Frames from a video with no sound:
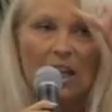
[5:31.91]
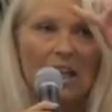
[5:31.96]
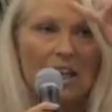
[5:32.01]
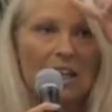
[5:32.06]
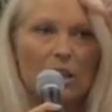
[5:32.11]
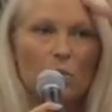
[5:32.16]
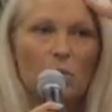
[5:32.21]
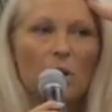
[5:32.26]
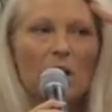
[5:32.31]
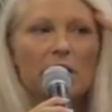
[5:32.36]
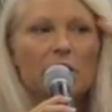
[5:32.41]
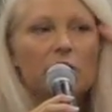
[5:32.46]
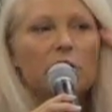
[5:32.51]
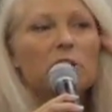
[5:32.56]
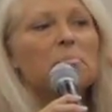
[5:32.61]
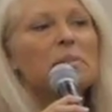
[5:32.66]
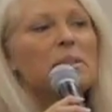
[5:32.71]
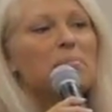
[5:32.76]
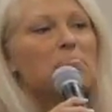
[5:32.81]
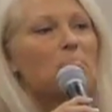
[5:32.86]
and I want you
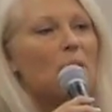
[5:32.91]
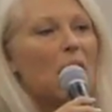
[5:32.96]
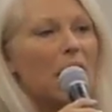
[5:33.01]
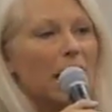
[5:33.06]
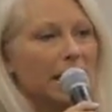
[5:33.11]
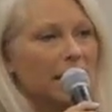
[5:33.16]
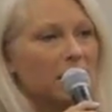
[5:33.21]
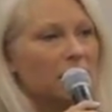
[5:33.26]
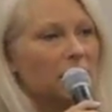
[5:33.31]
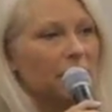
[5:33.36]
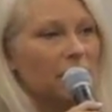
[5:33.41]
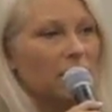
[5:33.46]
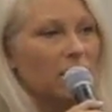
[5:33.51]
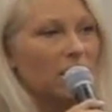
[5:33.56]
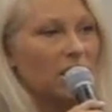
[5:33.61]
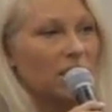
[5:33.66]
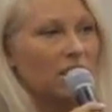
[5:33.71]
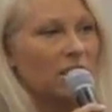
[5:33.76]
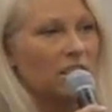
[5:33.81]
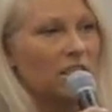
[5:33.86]
to be
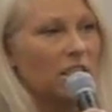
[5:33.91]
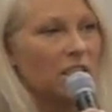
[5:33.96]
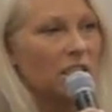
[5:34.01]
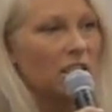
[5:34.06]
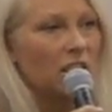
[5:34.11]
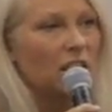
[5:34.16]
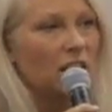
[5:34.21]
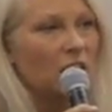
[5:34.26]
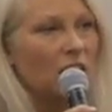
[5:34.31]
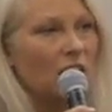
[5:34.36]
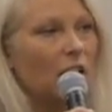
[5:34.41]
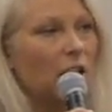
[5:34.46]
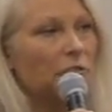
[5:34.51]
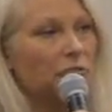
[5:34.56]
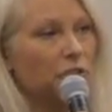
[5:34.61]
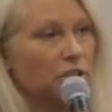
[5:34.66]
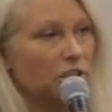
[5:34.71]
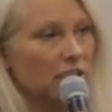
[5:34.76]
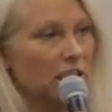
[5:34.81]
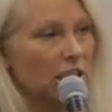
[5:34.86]
mindful of
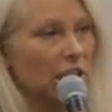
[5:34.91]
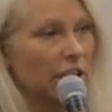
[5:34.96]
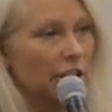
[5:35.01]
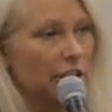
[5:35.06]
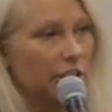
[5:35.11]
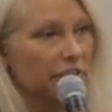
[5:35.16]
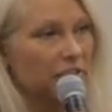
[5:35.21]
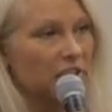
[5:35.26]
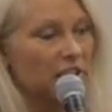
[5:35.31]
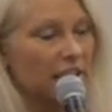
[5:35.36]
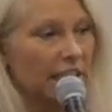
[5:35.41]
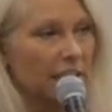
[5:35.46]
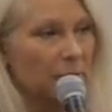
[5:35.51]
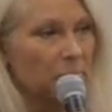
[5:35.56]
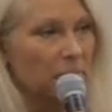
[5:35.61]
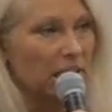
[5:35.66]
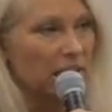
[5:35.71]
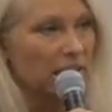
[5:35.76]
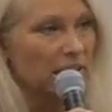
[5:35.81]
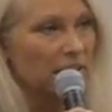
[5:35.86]
your declarative
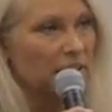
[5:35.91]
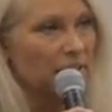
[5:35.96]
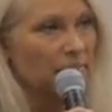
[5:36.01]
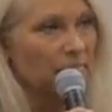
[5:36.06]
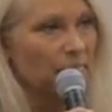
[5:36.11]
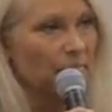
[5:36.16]
statements.